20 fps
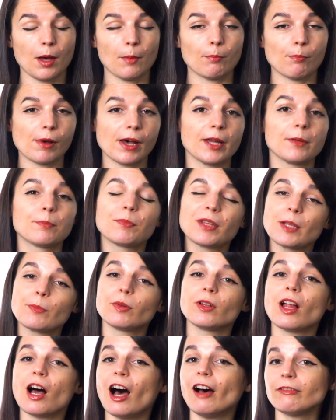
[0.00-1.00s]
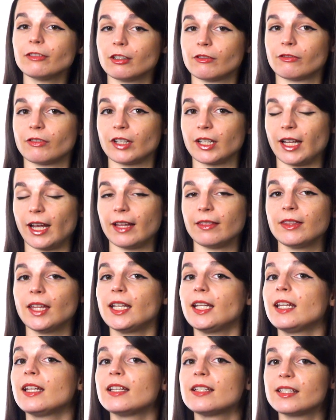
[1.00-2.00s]
But people often forget that
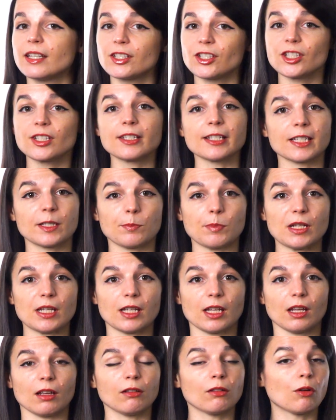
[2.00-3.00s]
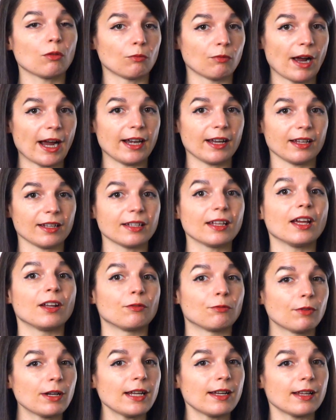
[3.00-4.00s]
in addition to speaking, writing, and
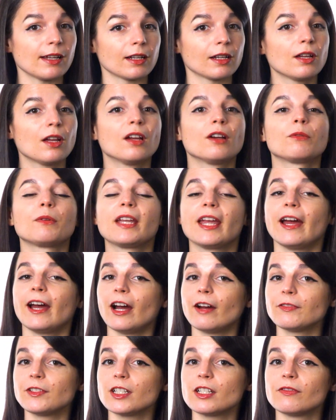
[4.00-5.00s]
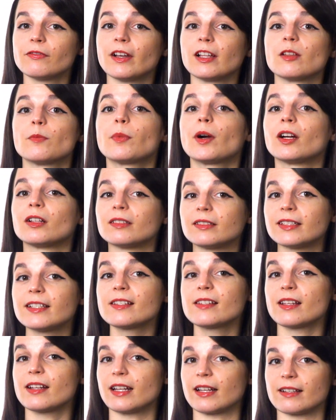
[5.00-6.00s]
reading, we have to develop our
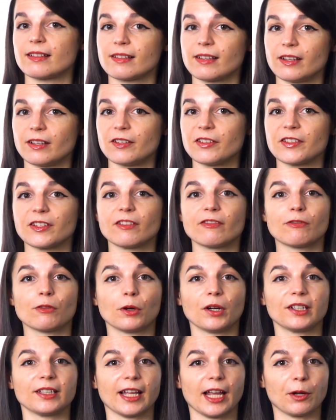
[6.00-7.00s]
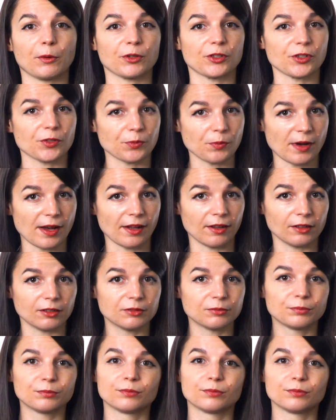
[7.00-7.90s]
listening skills in a foreign language as well.